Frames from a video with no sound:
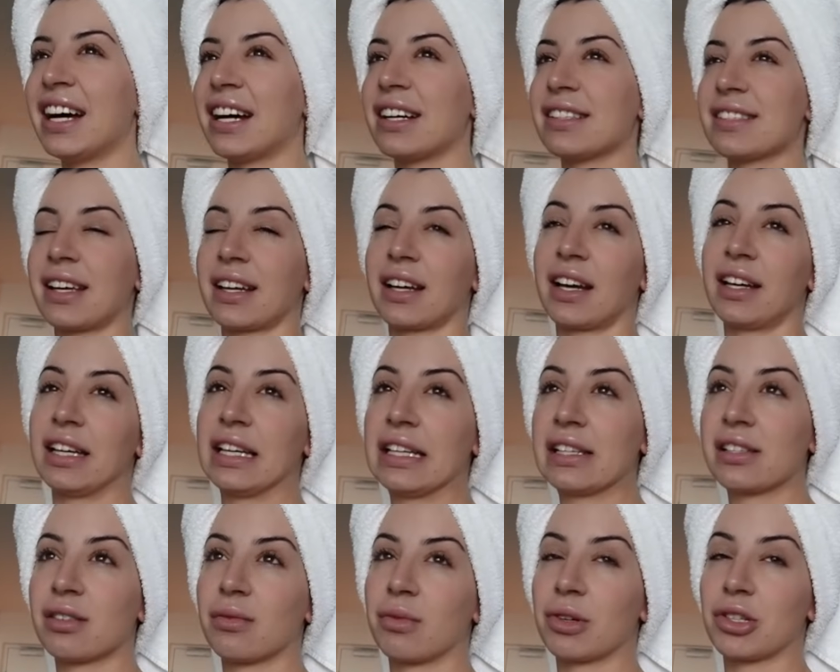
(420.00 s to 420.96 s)
was like, I
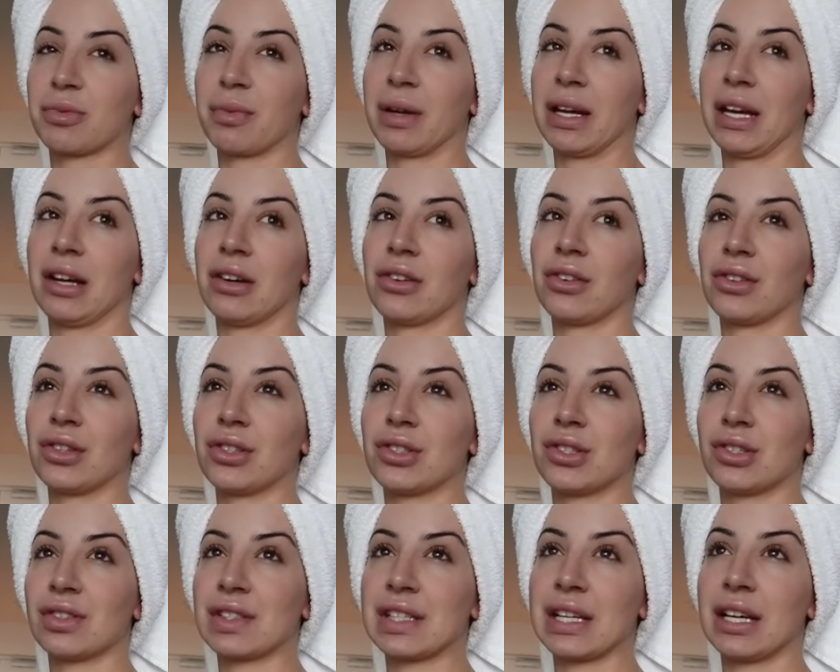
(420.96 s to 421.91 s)
need to wash my hair on the
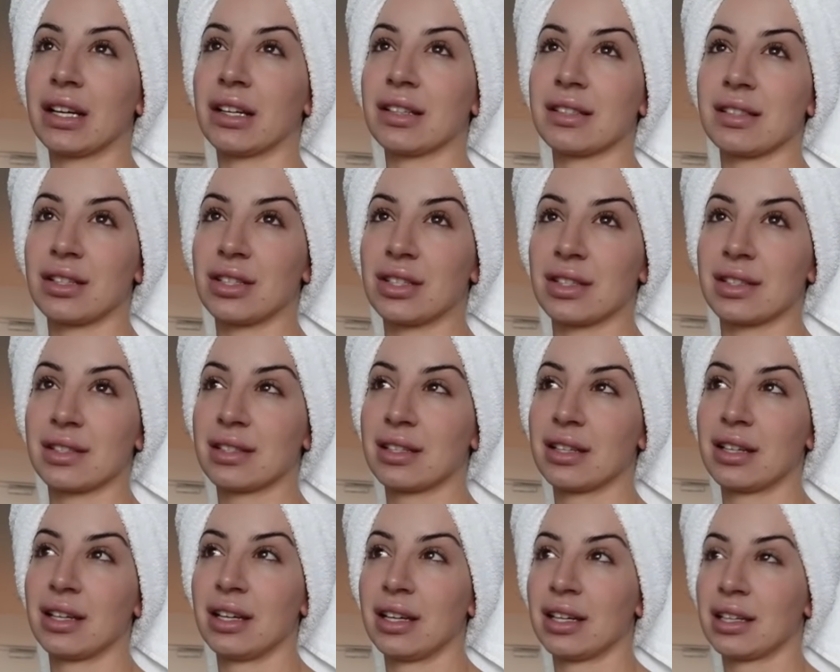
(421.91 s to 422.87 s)
Tuesday because I just
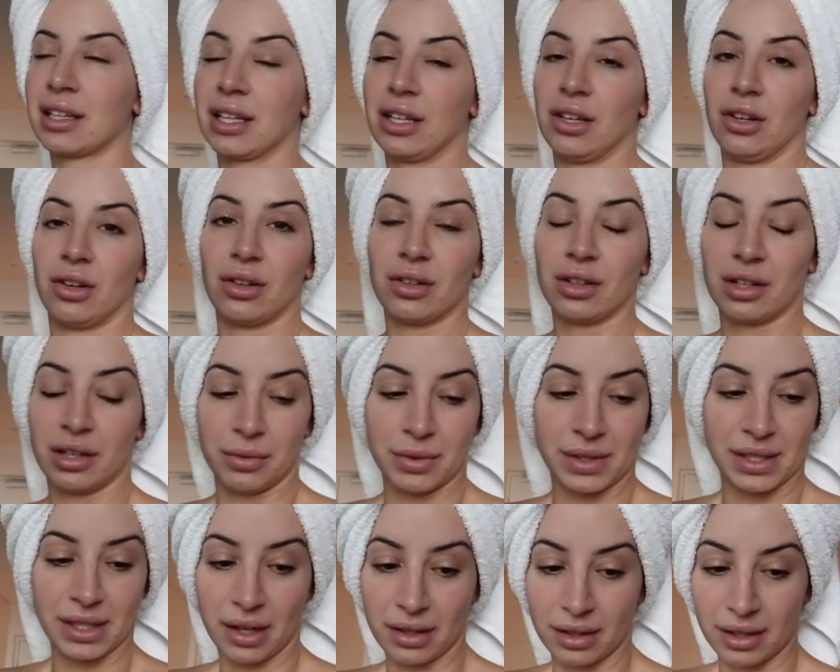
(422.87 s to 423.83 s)
cannot. It
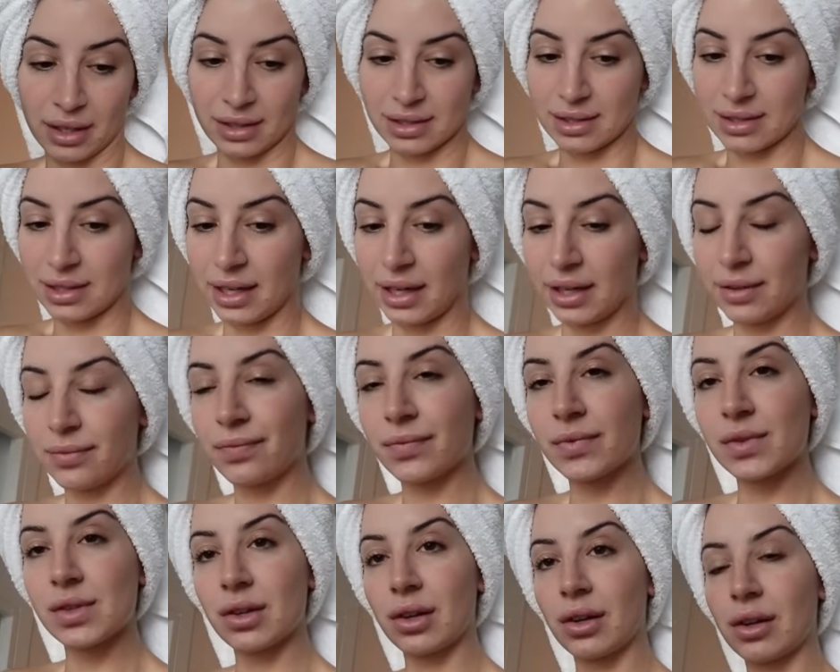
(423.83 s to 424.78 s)
was yuck yesterday.
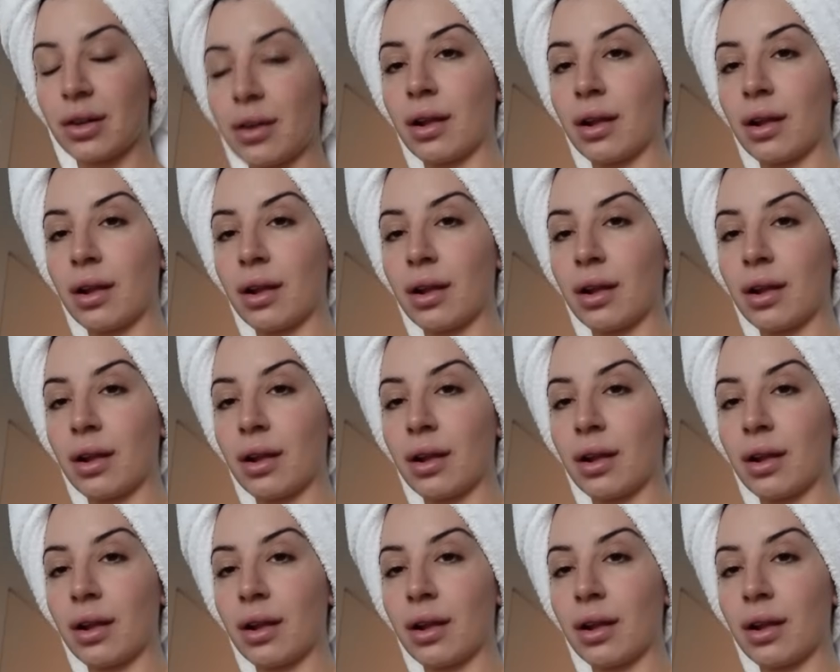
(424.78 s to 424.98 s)
So